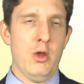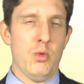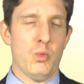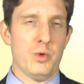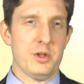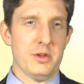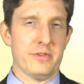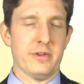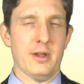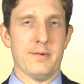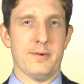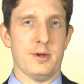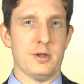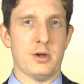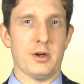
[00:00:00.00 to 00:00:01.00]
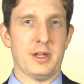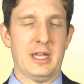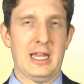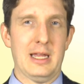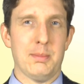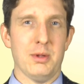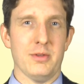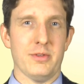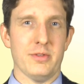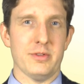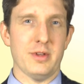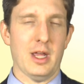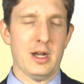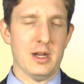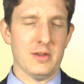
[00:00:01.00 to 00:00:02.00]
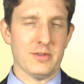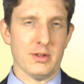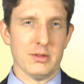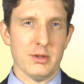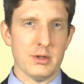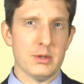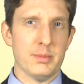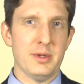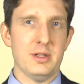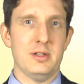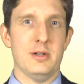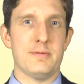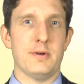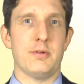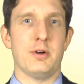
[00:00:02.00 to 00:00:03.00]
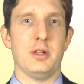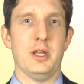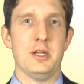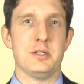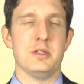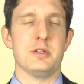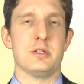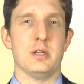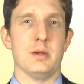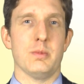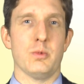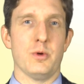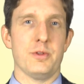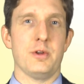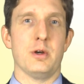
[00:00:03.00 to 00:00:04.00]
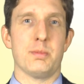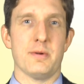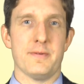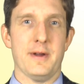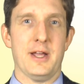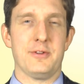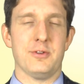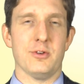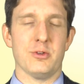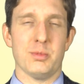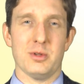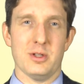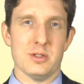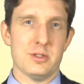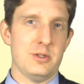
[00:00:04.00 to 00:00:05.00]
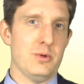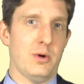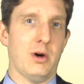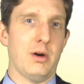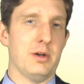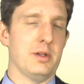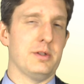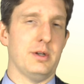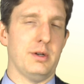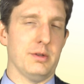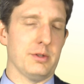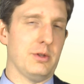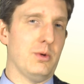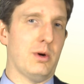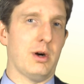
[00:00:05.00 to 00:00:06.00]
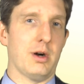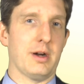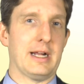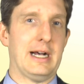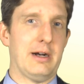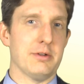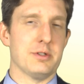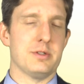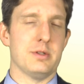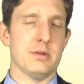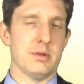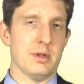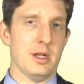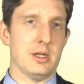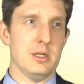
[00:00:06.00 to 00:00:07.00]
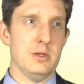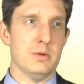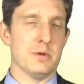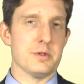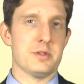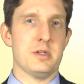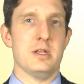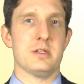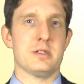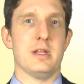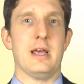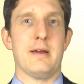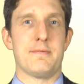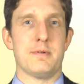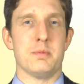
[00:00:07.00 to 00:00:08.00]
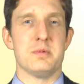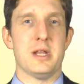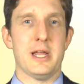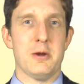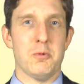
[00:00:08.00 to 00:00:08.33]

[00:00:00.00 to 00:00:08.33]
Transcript: when you set foot on our campus is that it's a little bit different relationship with your professors because you are an adult, you are a college student, and you will sense that from day